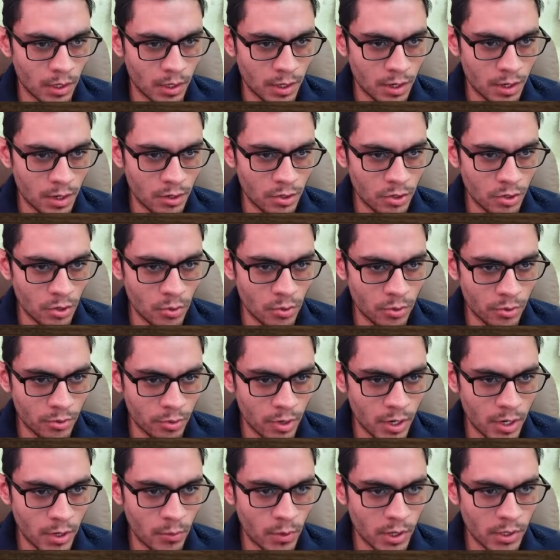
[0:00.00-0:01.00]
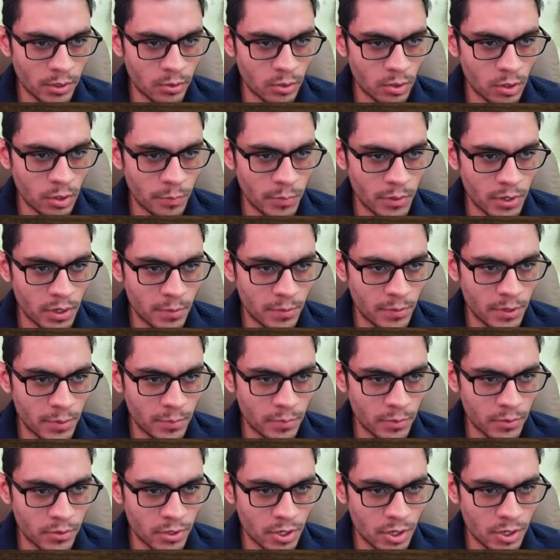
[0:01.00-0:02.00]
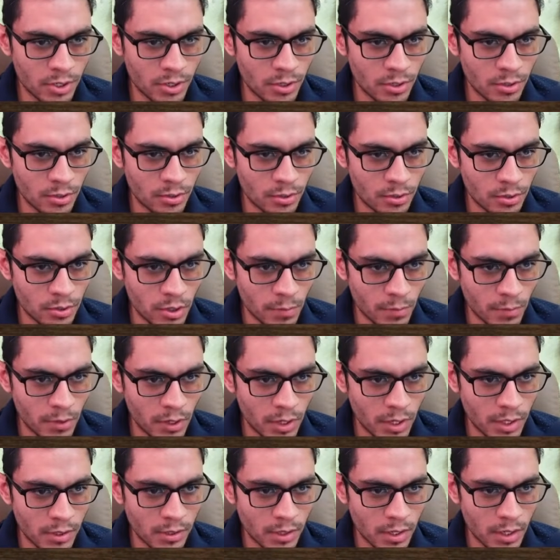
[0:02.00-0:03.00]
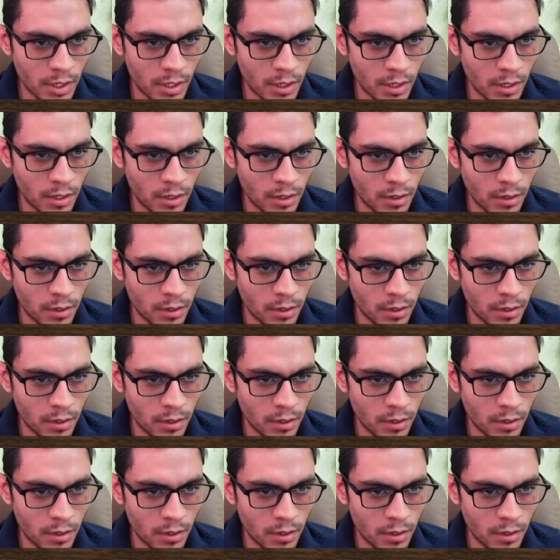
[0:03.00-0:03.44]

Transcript: you really want to open up the position, so I'm gonna take,